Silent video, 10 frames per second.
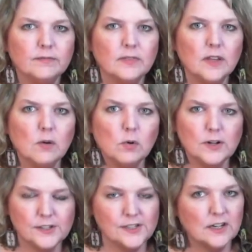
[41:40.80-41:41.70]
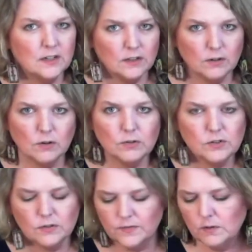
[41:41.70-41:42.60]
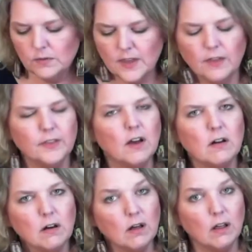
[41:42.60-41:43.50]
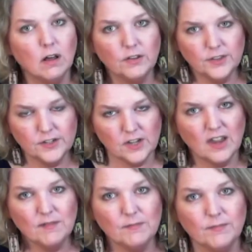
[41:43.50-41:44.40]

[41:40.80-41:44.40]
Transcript: They want to stand on their own two feet without the alcohol all the time.